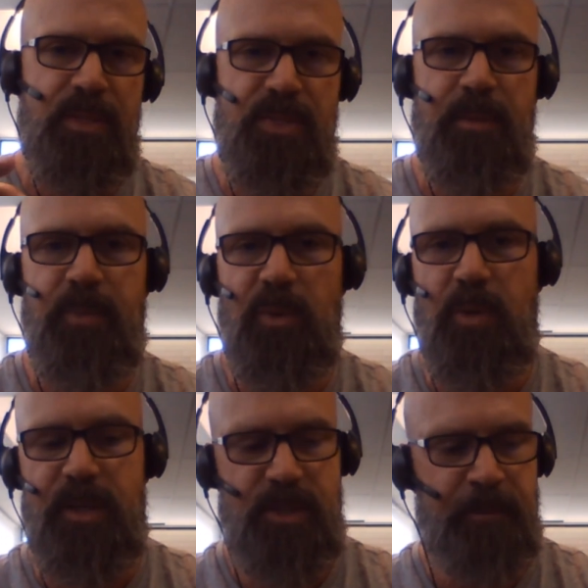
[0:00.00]
simple
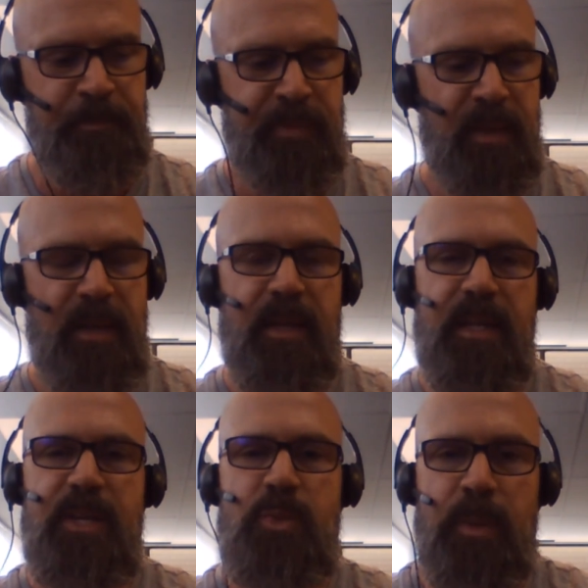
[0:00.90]
question.
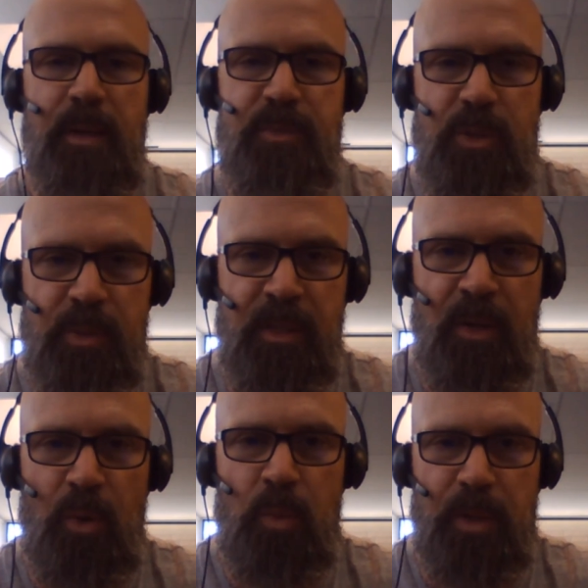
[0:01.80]
Is what I'm
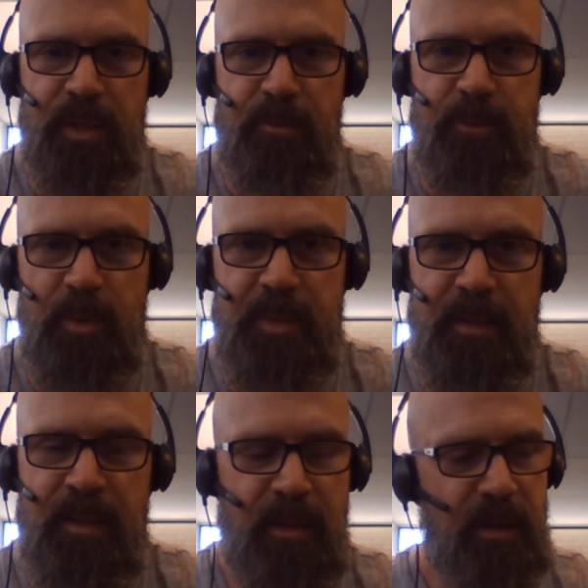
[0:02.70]
doing working for
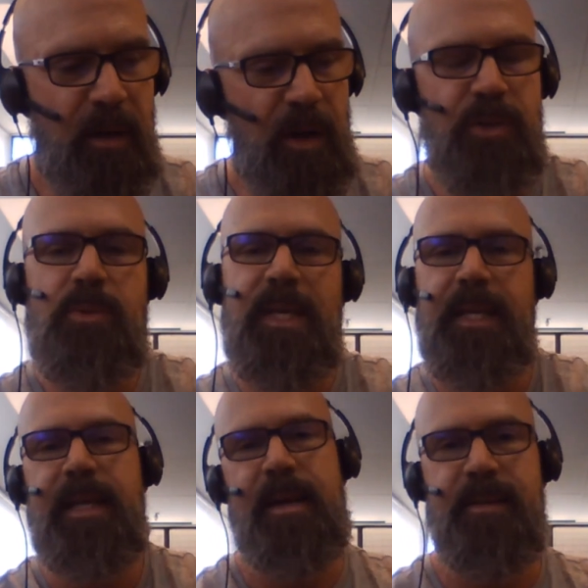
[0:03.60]
me? Are you
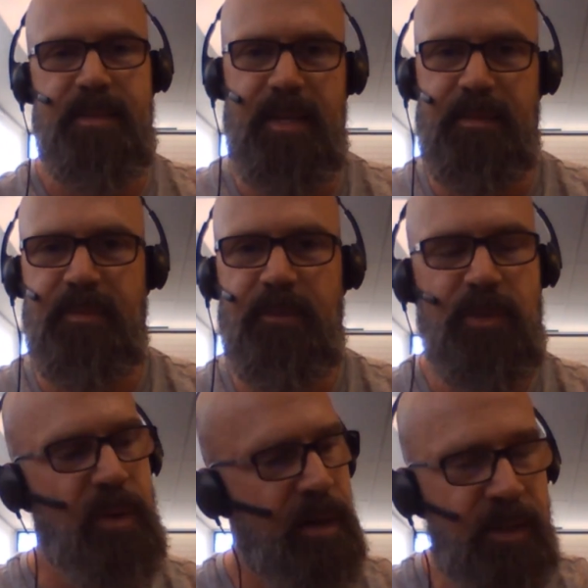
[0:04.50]
getting out of debt?
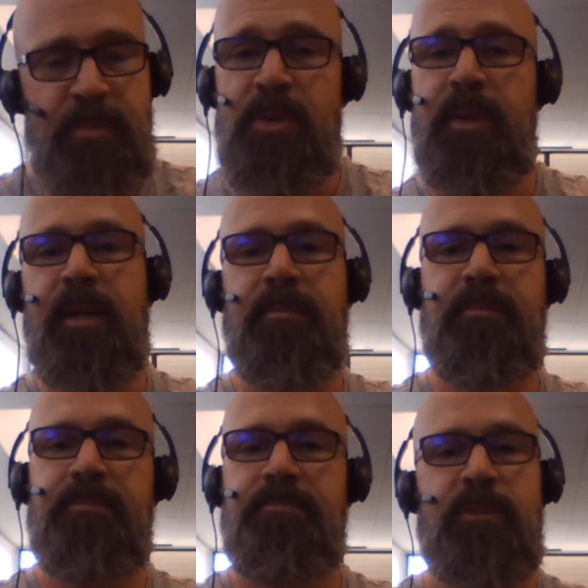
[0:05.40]
If you are, keep doing it.
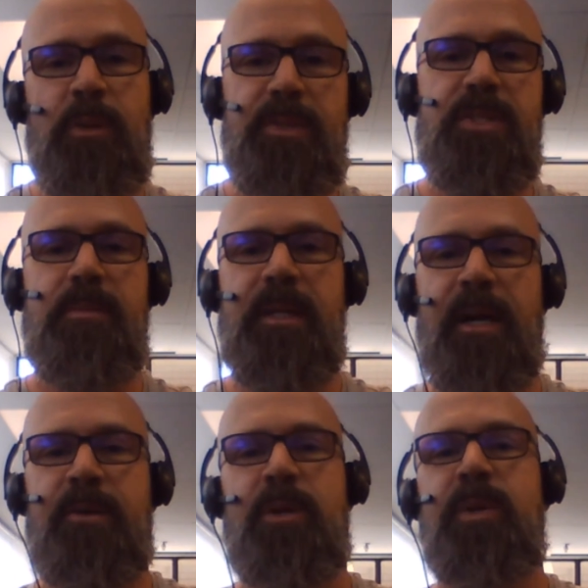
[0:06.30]
Don't listen to me.
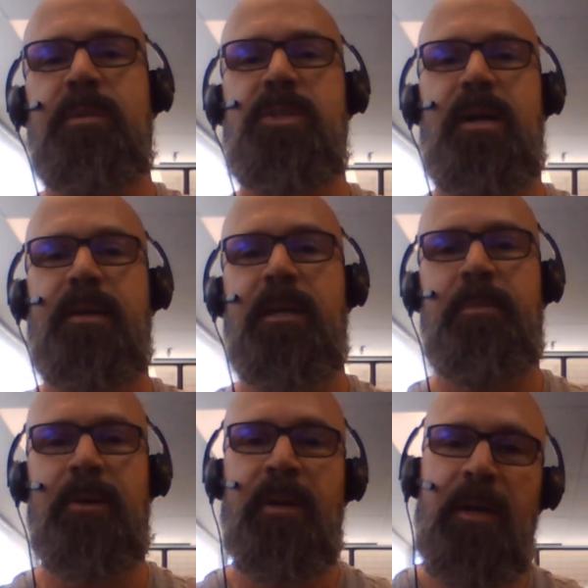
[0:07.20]
I don't know what I'm talking
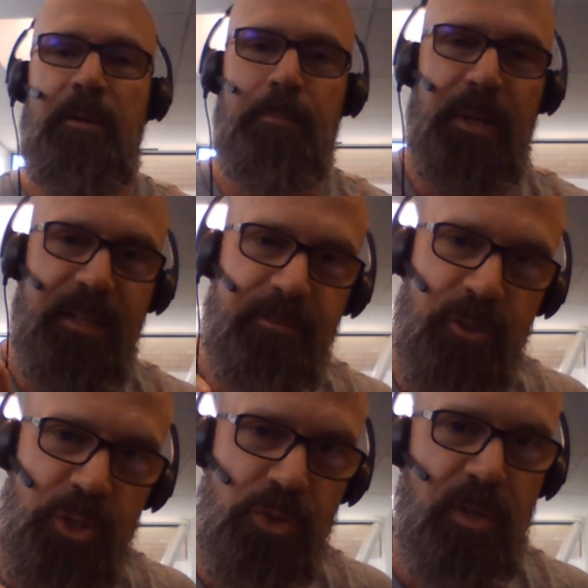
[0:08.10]
about. But if
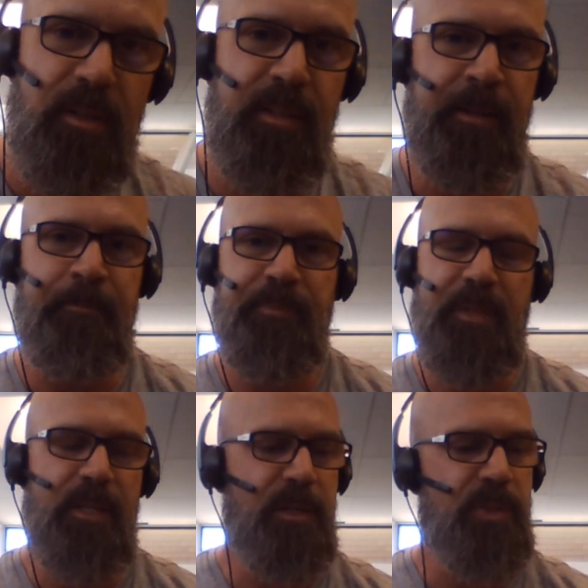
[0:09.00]
you're struggling
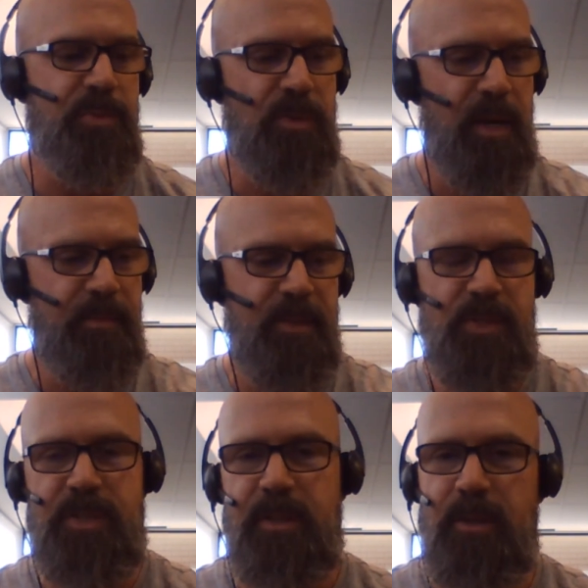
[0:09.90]
and you subscribe to the
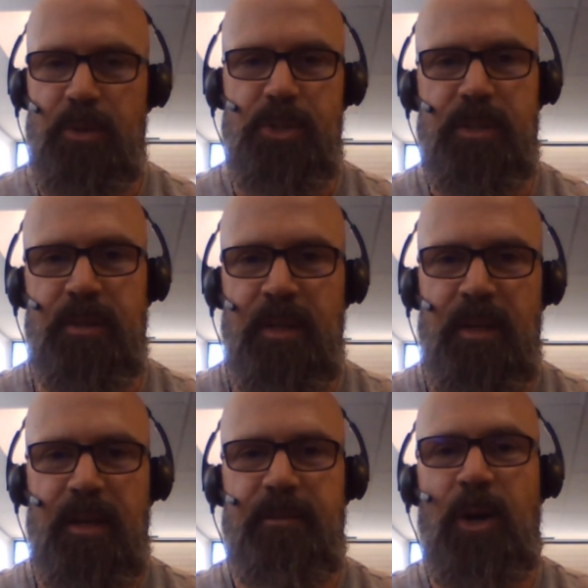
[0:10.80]
silly notion
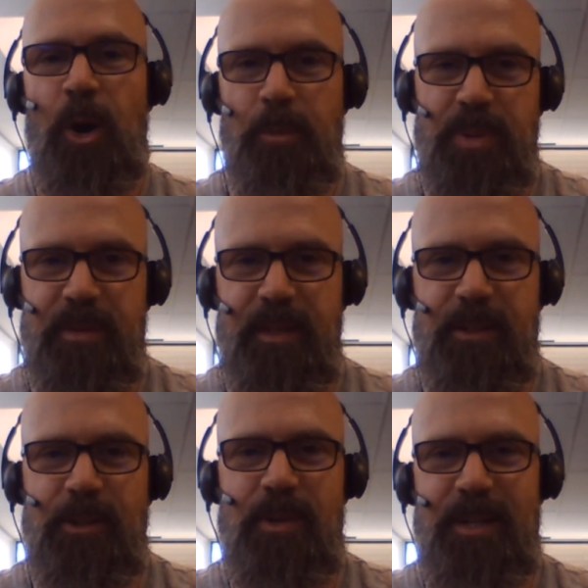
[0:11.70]
of hope and
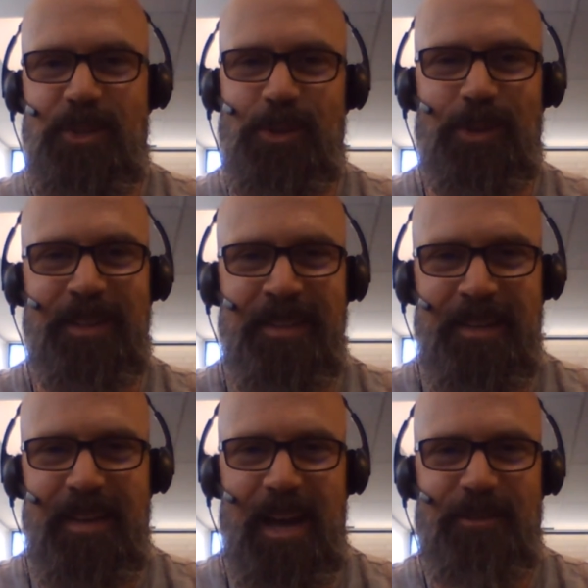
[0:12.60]
your credit score
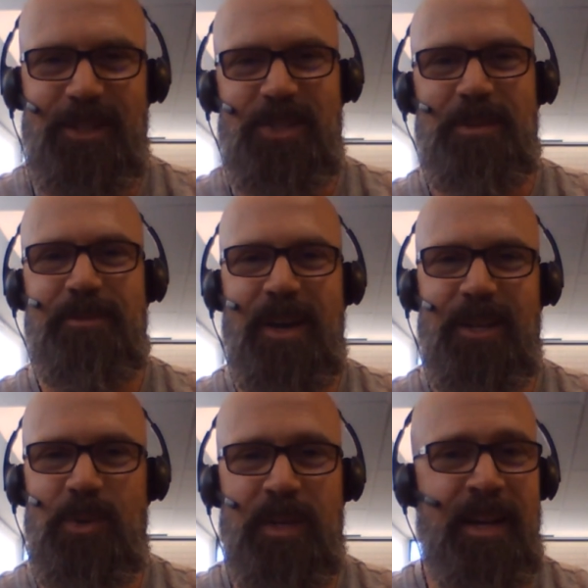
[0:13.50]
having some
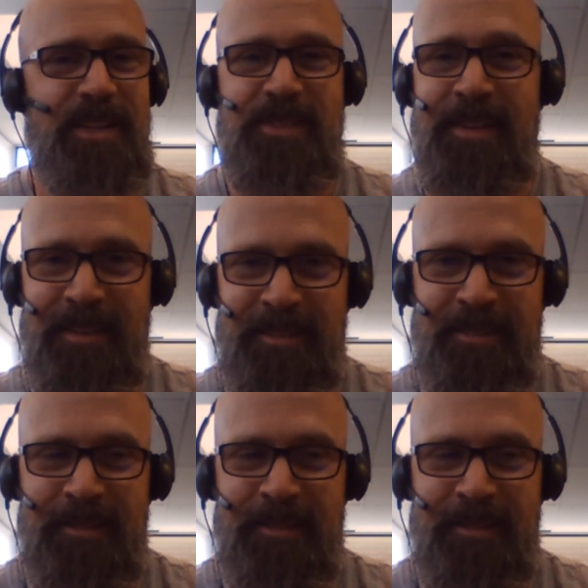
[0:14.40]
value when it has none,